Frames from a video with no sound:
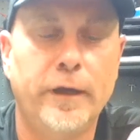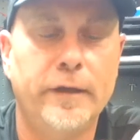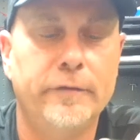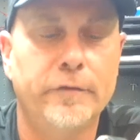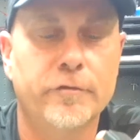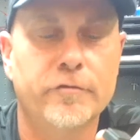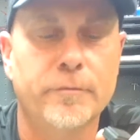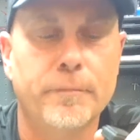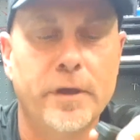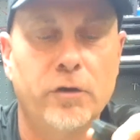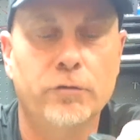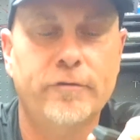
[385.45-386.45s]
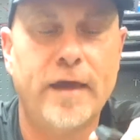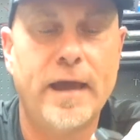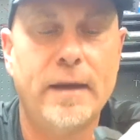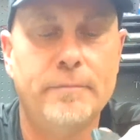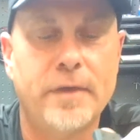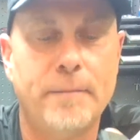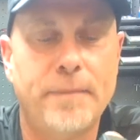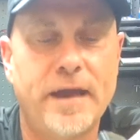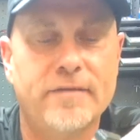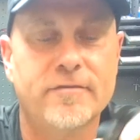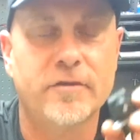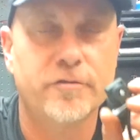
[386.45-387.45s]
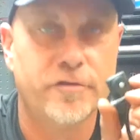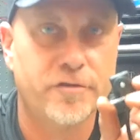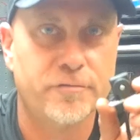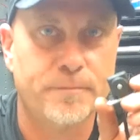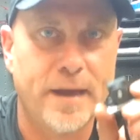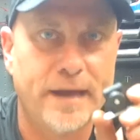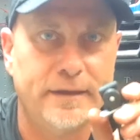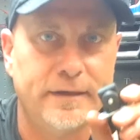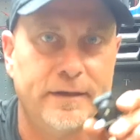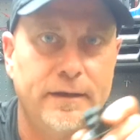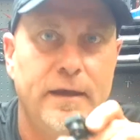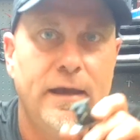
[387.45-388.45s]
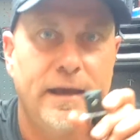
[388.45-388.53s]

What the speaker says: and there's a metal tab that passes under this magnet,